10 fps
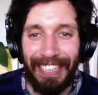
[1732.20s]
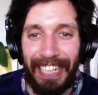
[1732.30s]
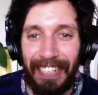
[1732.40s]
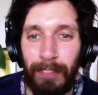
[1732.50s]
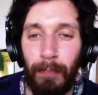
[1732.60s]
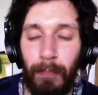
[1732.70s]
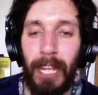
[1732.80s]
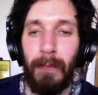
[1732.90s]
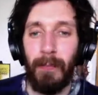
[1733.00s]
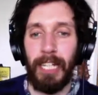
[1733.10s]
let's
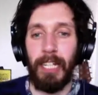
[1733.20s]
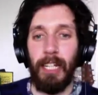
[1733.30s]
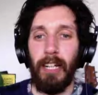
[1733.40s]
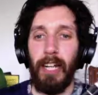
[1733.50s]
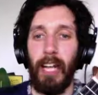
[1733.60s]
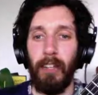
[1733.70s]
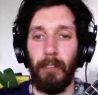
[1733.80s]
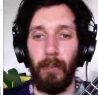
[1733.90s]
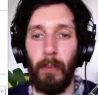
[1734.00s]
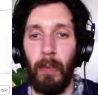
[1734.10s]
maybe,
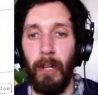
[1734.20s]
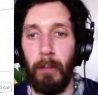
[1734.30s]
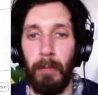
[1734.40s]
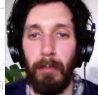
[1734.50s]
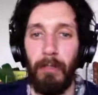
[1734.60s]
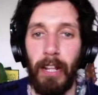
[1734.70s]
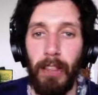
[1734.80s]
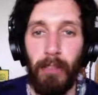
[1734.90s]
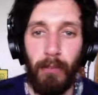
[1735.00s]
so I'll maybe run